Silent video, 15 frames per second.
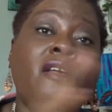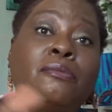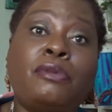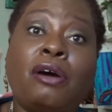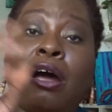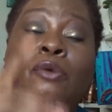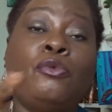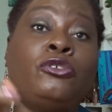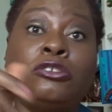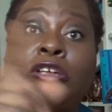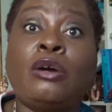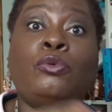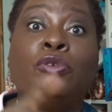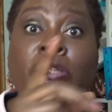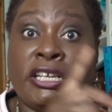but I will
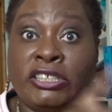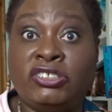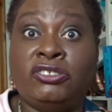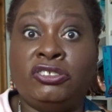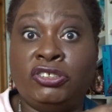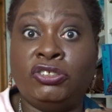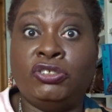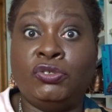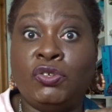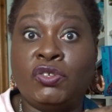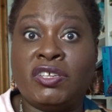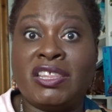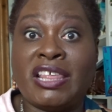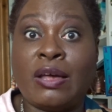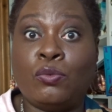go on and to
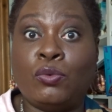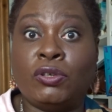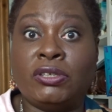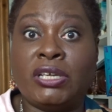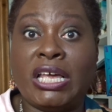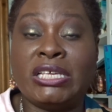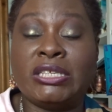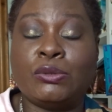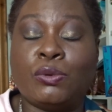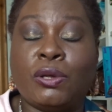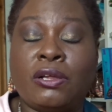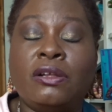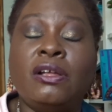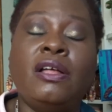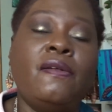use that one as well.